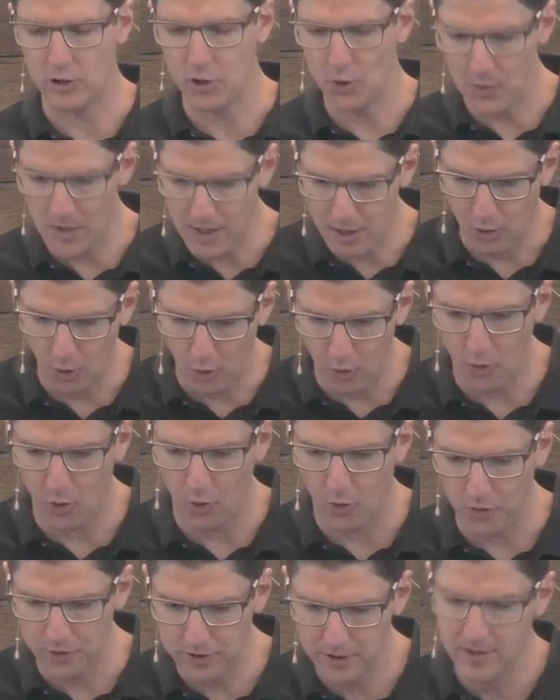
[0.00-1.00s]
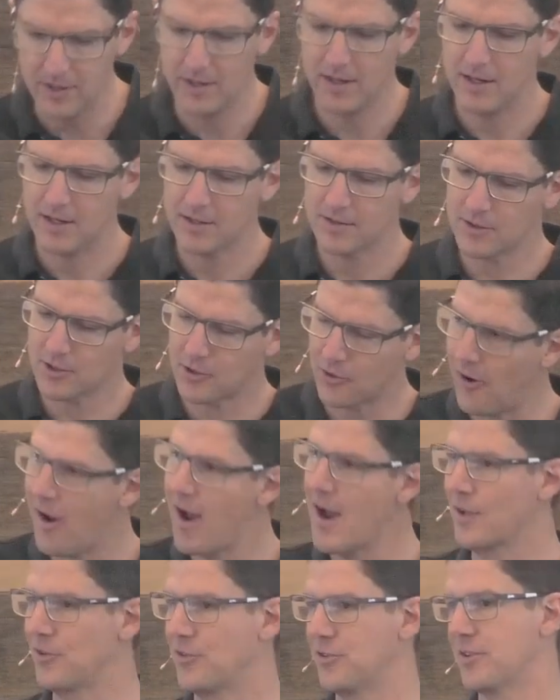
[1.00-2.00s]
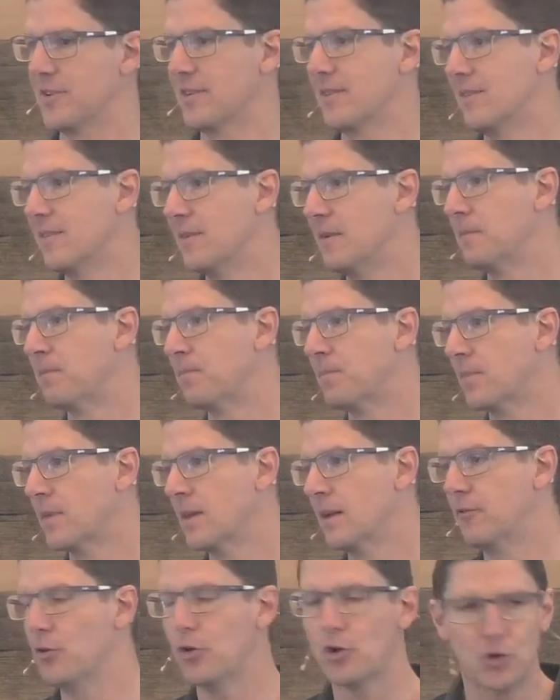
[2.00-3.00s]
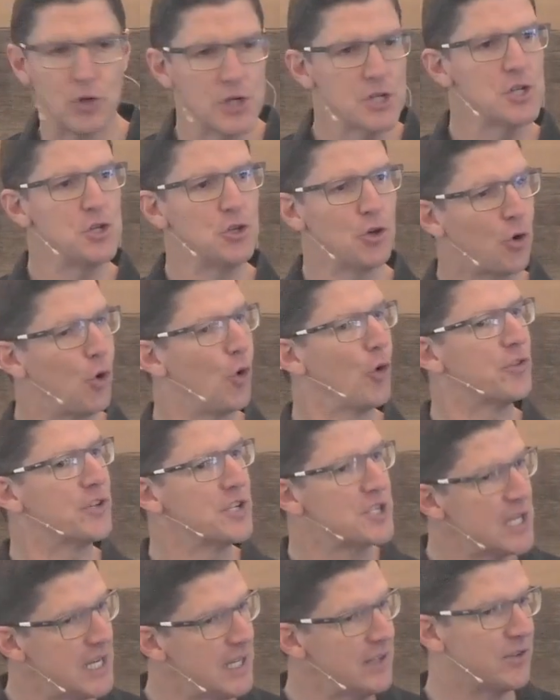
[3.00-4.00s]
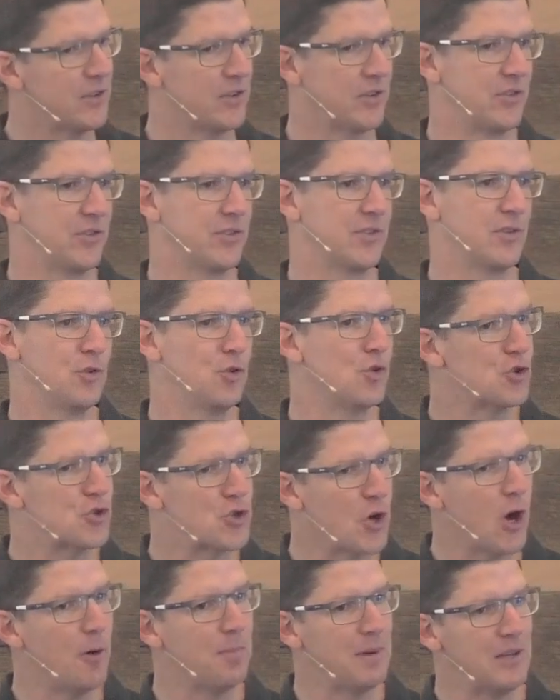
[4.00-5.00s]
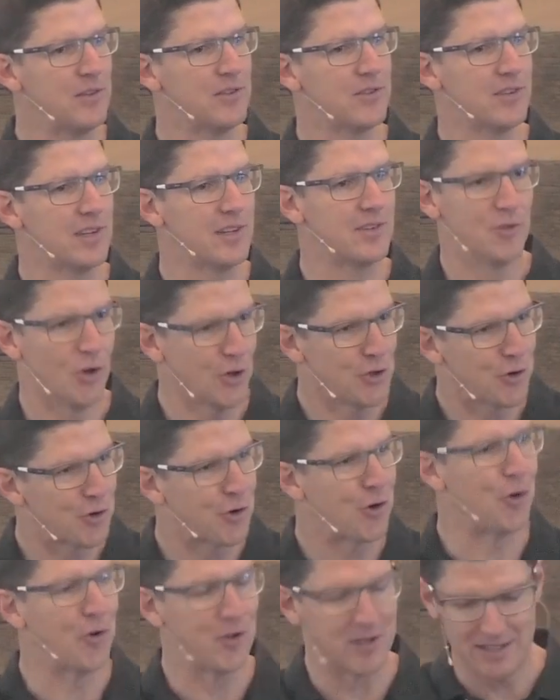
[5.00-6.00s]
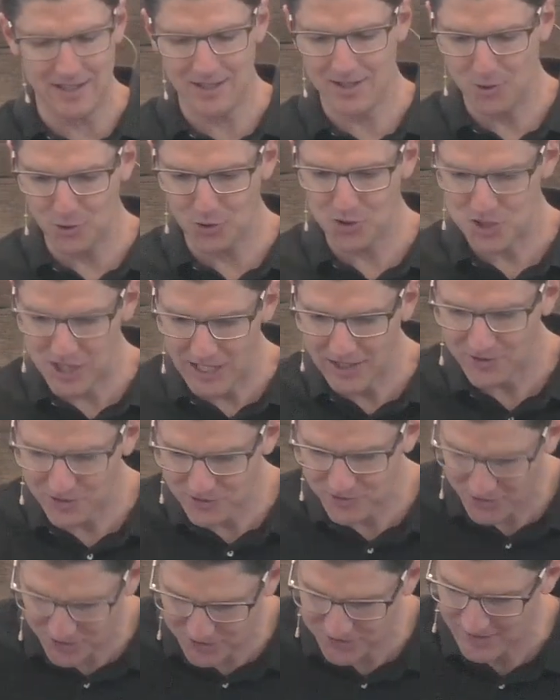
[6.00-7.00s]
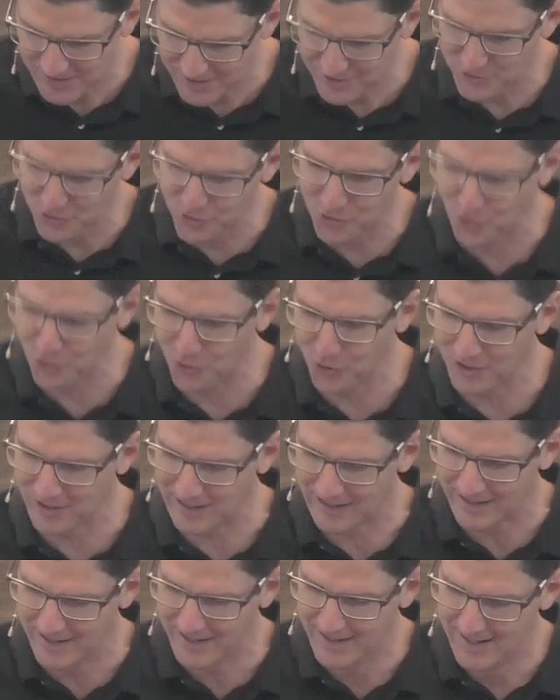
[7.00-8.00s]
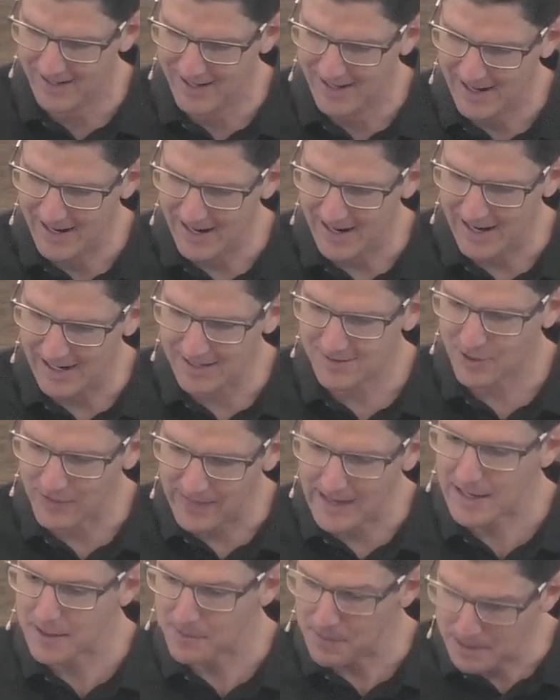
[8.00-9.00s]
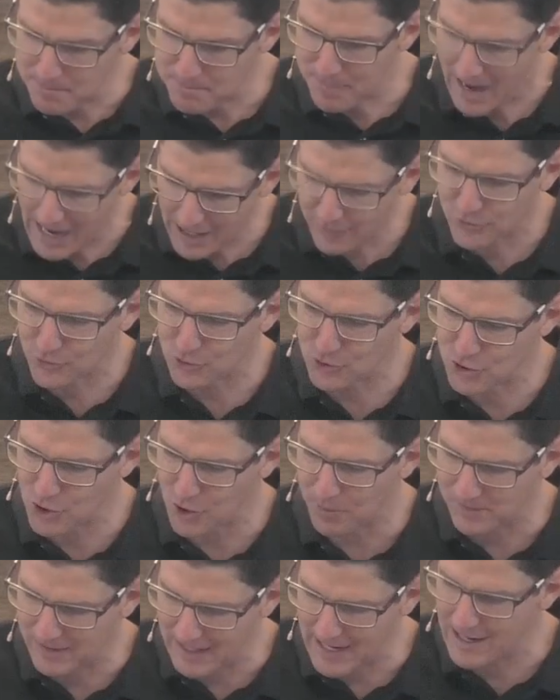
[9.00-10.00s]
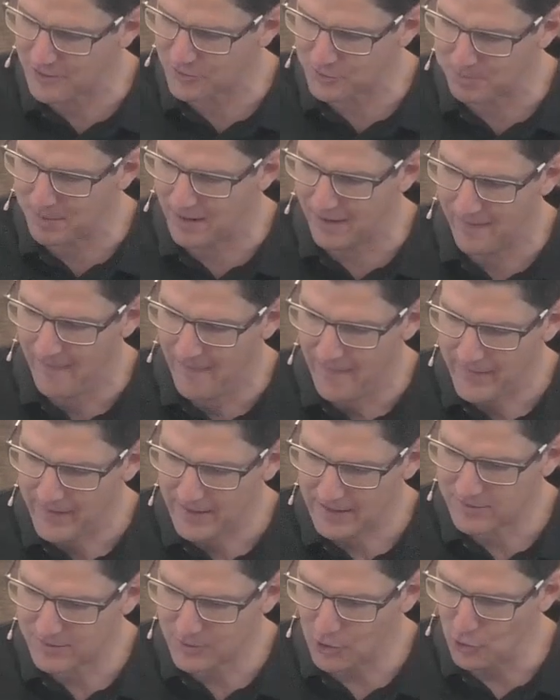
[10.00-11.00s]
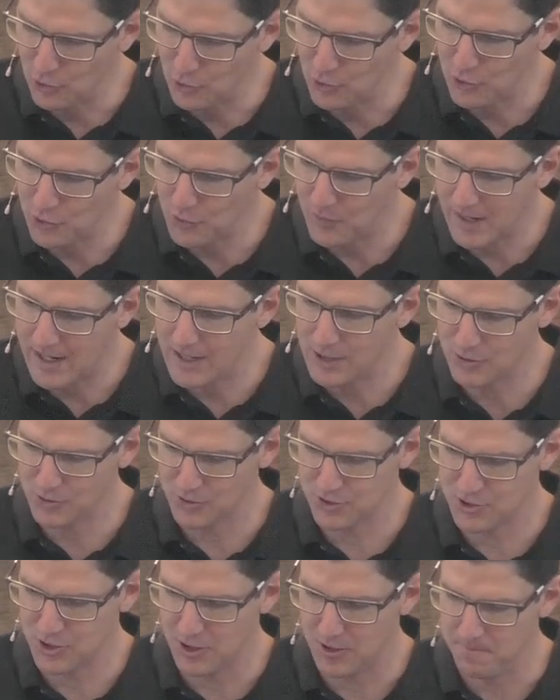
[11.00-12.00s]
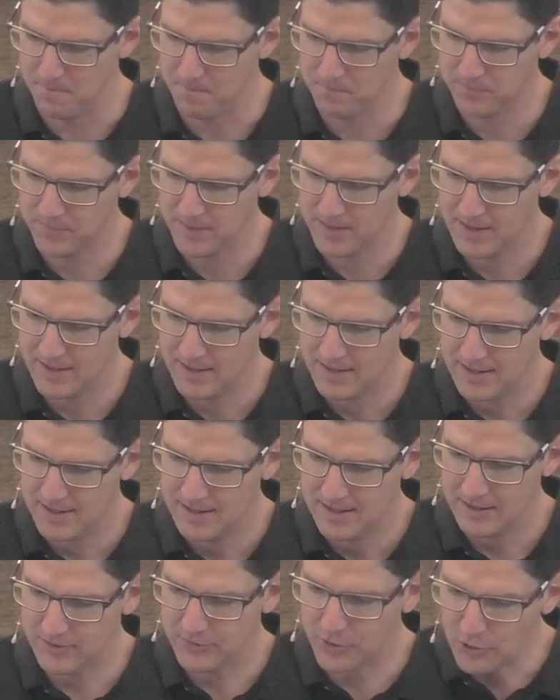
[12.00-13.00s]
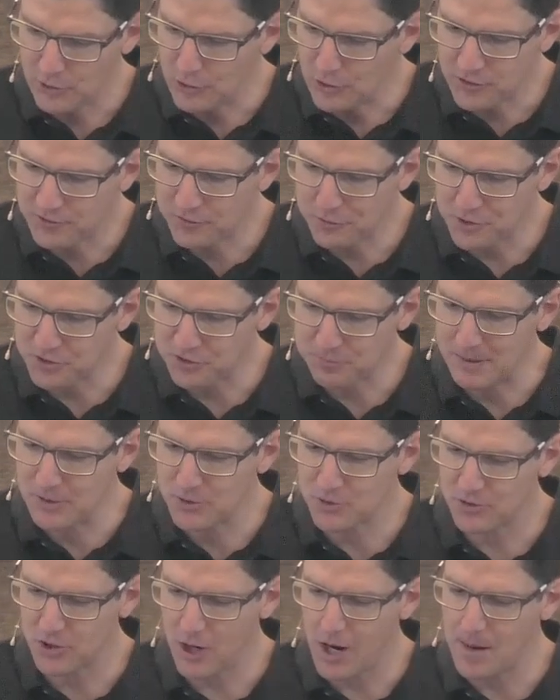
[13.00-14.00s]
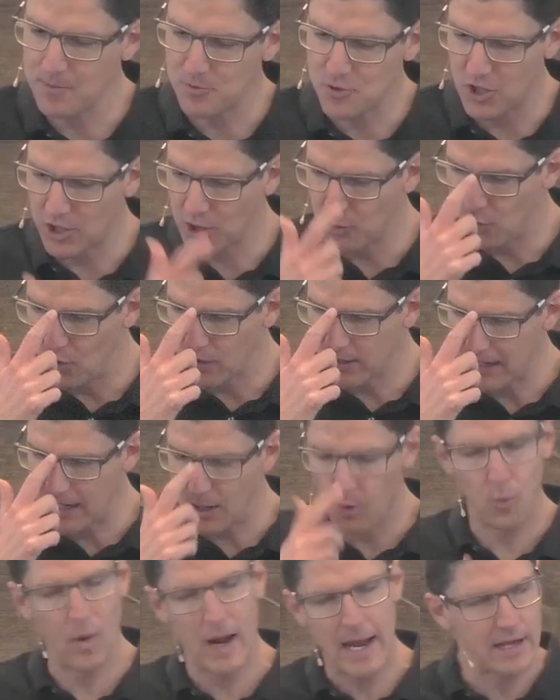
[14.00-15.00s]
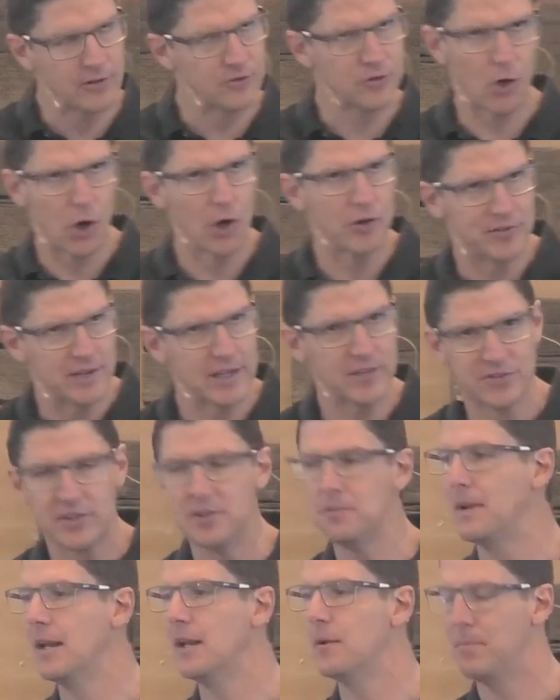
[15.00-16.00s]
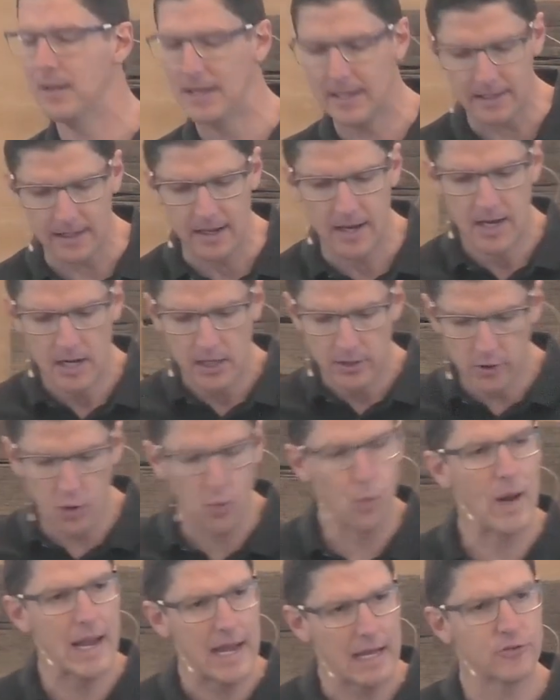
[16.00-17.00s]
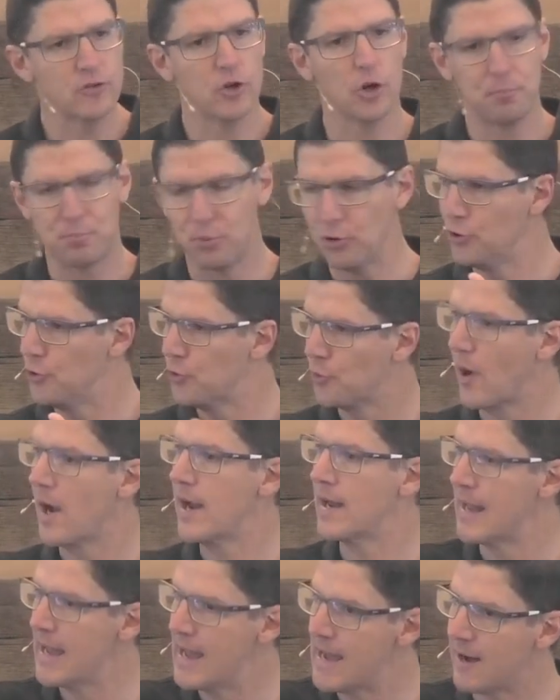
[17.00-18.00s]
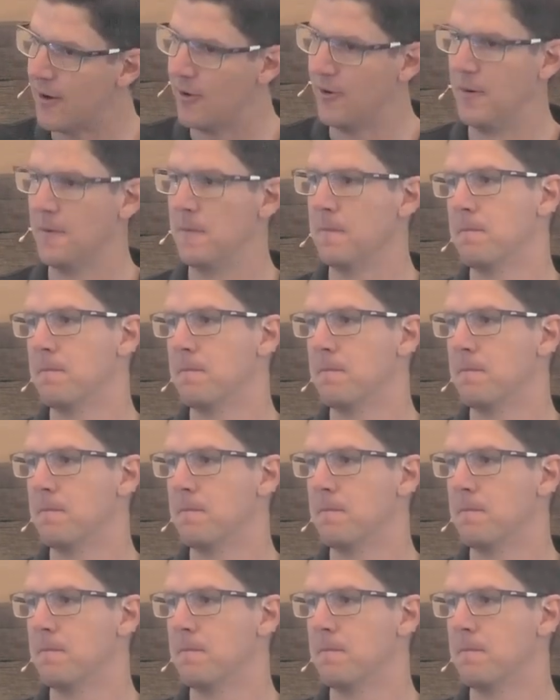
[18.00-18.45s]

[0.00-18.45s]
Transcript: You are called to Christ. If you're a Christian, you're called to Jesus. Your job is, is not your calling, your Jesusness is your calling. Uh, and so that impacts your job, yes, but it's not who you are, your job. It's not useful to spend your time trying to work out where has God destined me to be. No, where has God put you right now?